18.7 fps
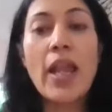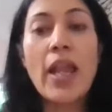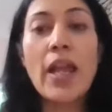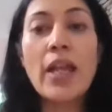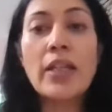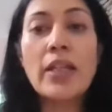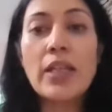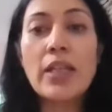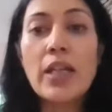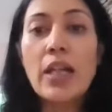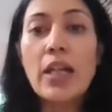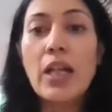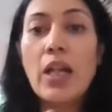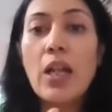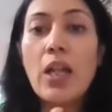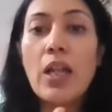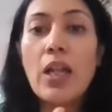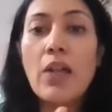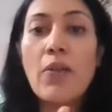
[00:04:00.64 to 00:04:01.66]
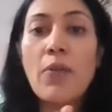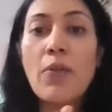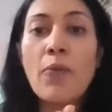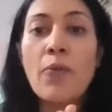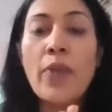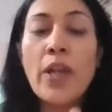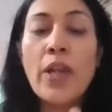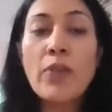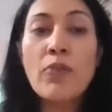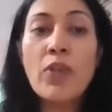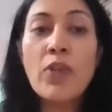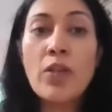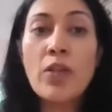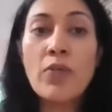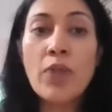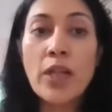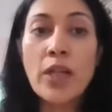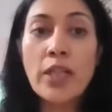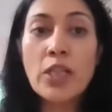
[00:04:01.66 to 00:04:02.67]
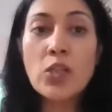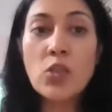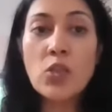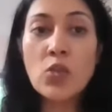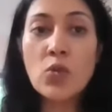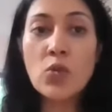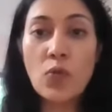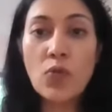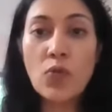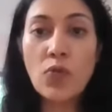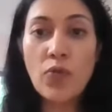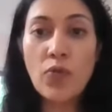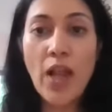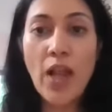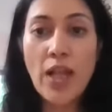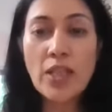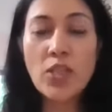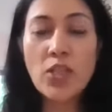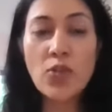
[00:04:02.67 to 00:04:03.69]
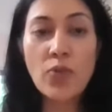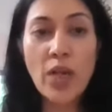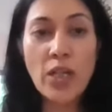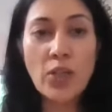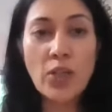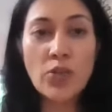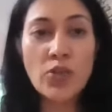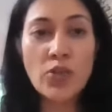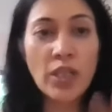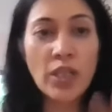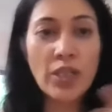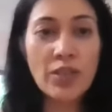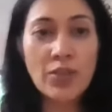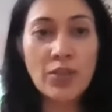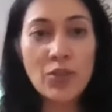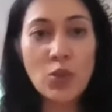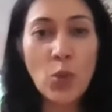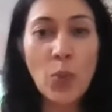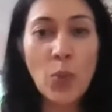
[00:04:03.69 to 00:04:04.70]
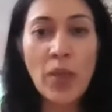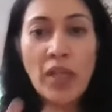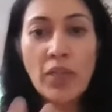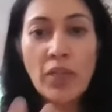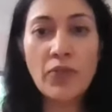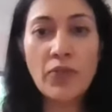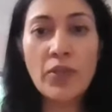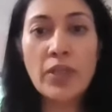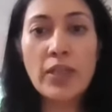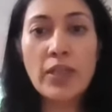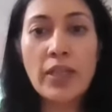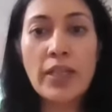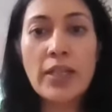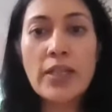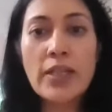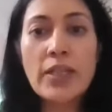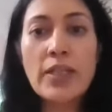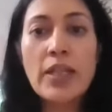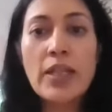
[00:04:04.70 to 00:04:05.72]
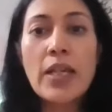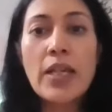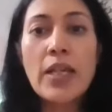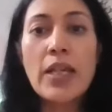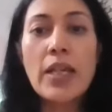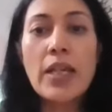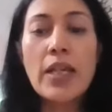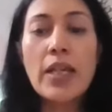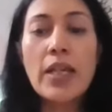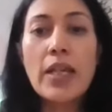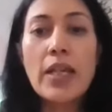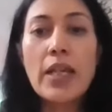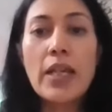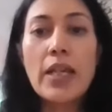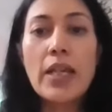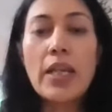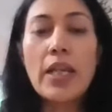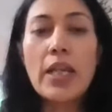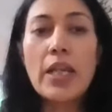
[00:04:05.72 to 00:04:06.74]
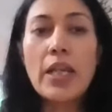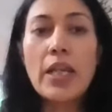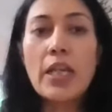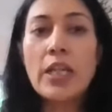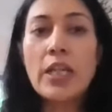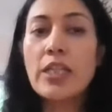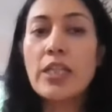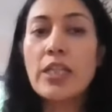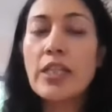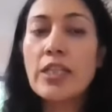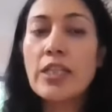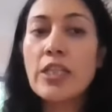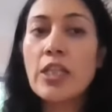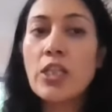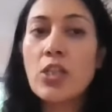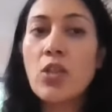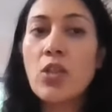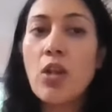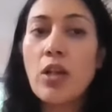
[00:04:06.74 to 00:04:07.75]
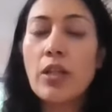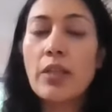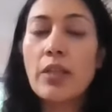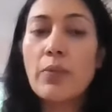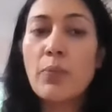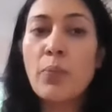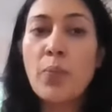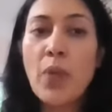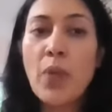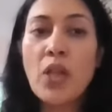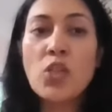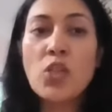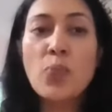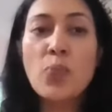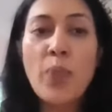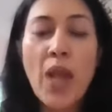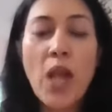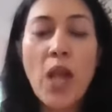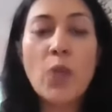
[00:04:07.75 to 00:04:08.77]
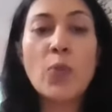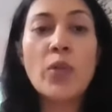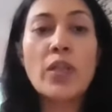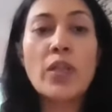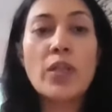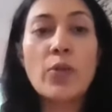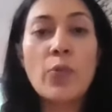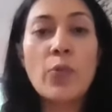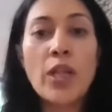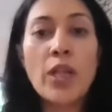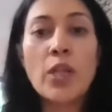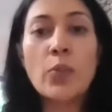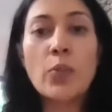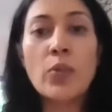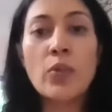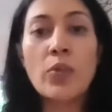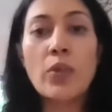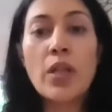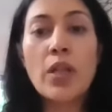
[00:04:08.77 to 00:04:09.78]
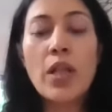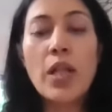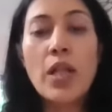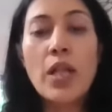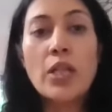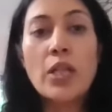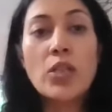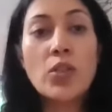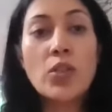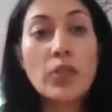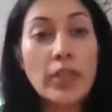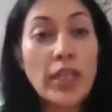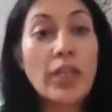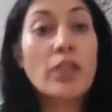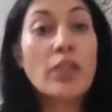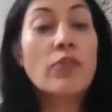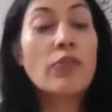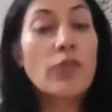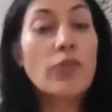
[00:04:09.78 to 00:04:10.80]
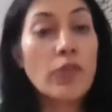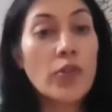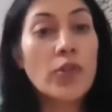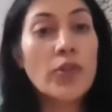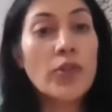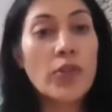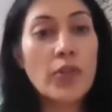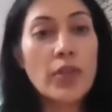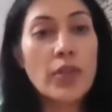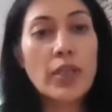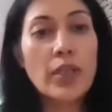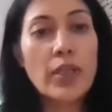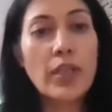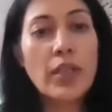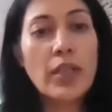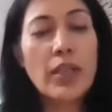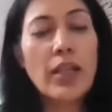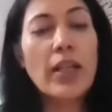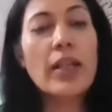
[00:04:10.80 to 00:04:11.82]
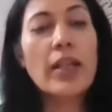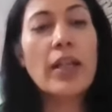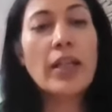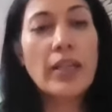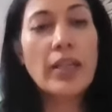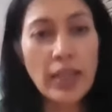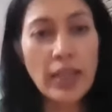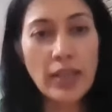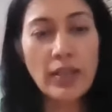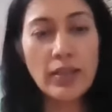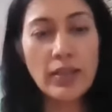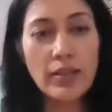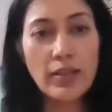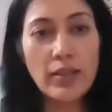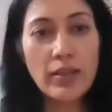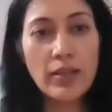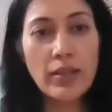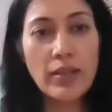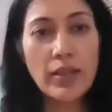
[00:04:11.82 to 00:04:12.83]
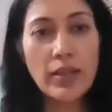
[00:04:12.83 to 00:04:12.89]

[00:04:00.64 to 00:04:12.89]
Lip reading: And when we are running so fast, trying to juggle so many different things, there's just not much bandwidth available to think further. And I get it.